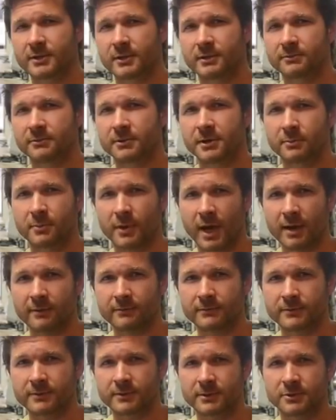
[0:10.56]
in three D
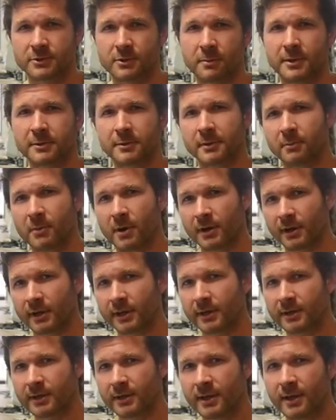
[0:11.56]
maps, geometric
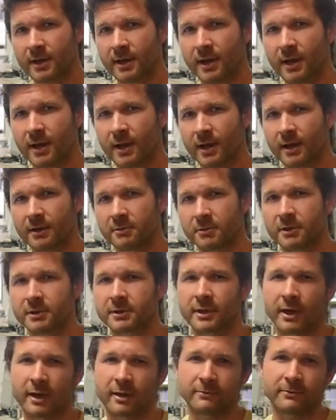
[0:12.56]
modeling, and
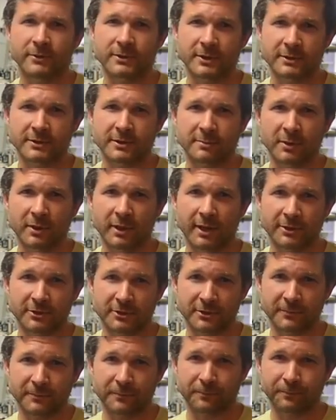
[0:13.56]
real-time physics simulation.